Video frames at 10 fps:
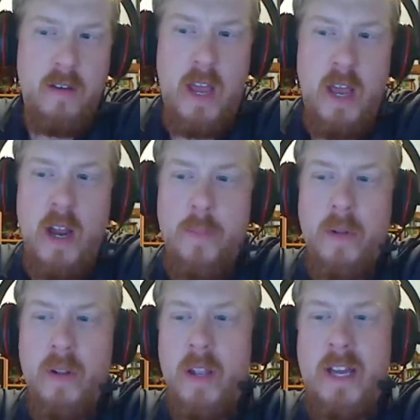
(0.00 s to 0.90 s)
a
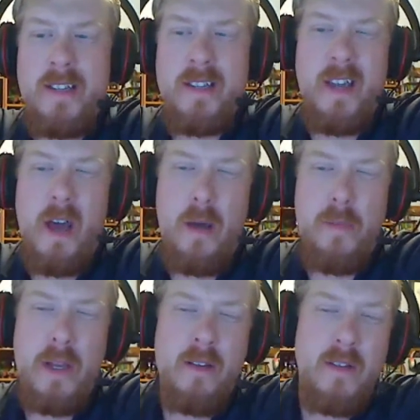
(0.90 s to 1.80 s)
couple less
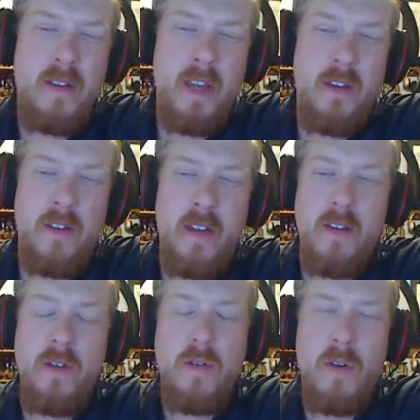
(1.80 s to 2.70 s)
common skills, nothing
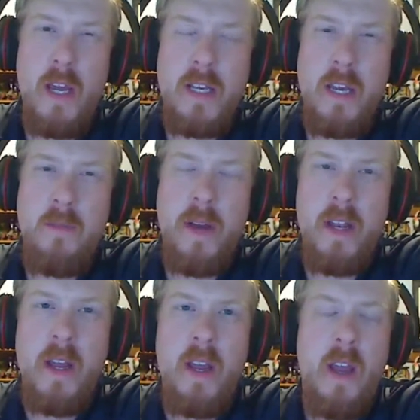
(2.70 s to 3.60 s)
too crazy. But
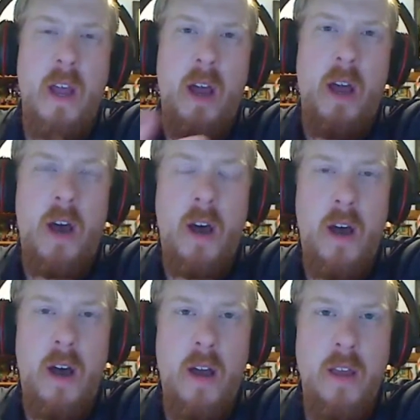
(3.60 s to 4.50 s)

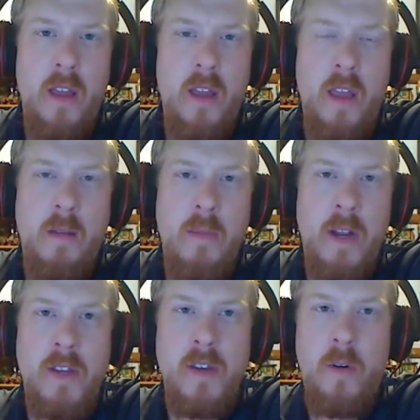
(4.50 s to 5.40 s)
in
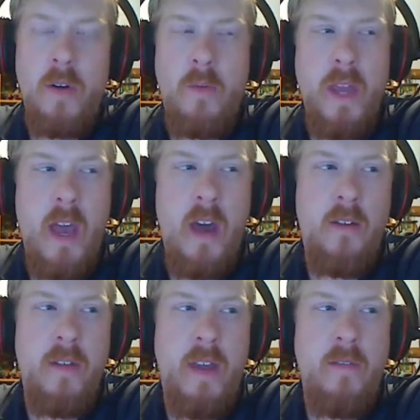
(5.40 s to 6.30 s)
Minnesota, we
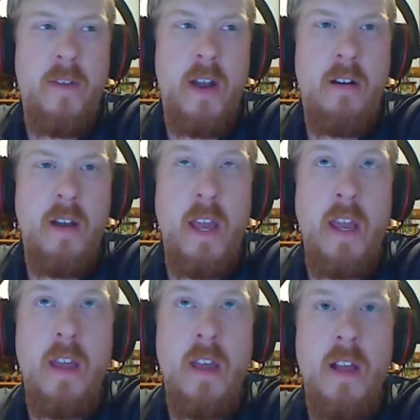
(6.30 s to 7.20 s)
have
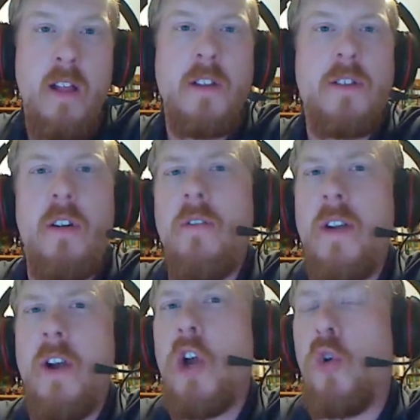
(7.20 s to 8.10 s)
let's call it a
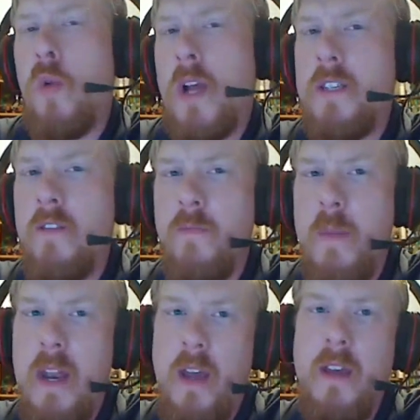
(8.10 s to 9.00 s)
very aggressive
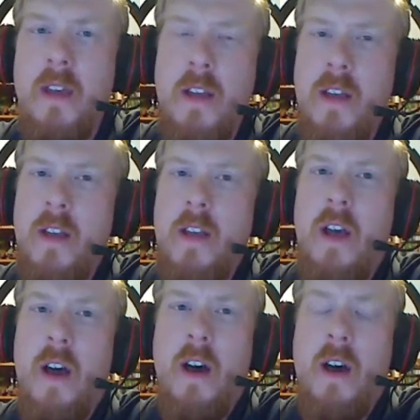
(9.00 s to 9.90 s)
meta.
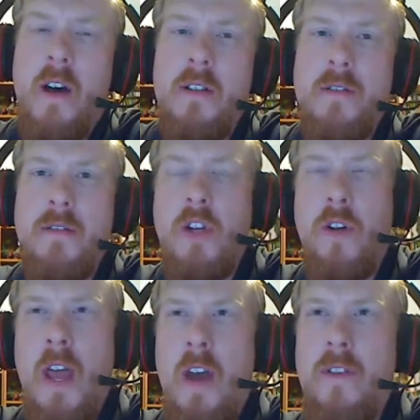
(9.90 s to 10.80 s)
You
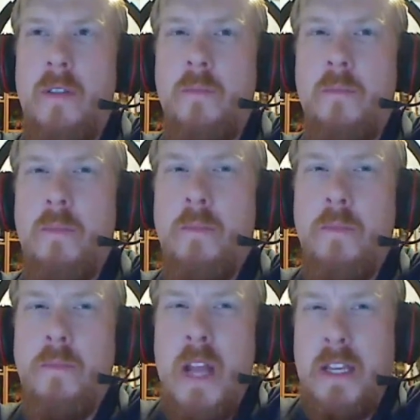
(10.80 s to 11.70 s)
don't have to
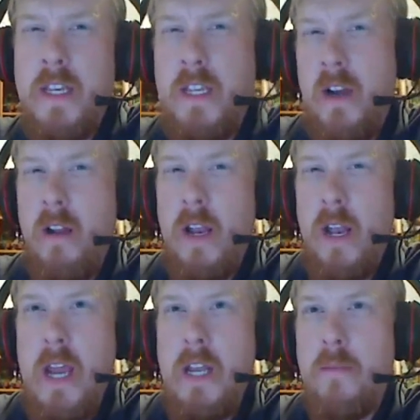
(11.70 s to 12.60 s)
necessarily
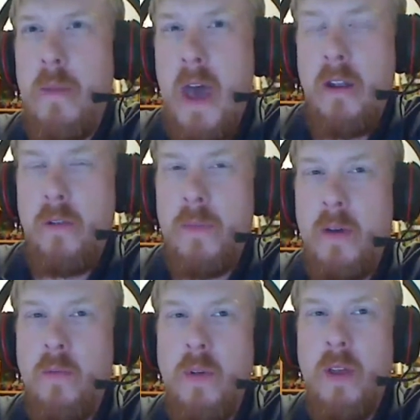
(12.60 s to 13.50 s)
like to battle,
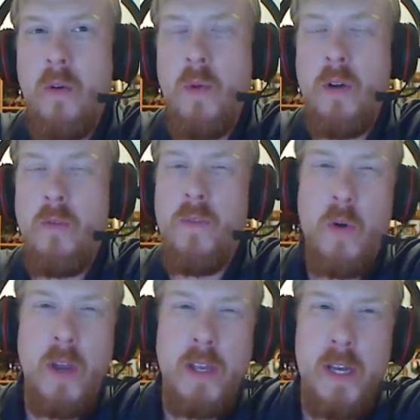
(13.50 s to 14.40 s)
but we don't
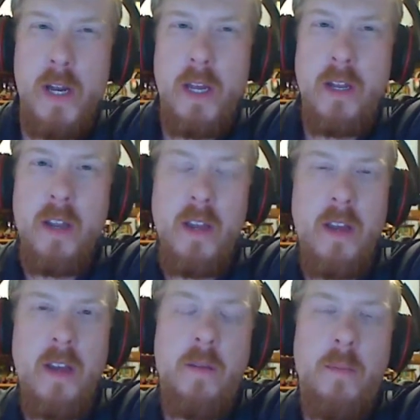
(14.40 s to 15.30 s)
focus on it.
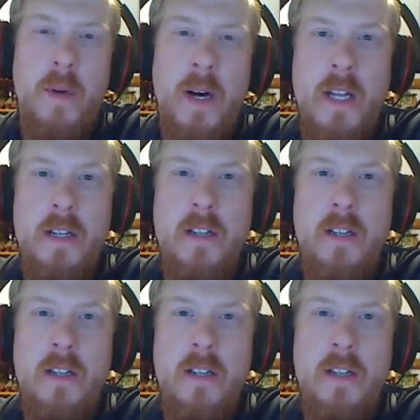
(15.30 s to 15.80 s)
But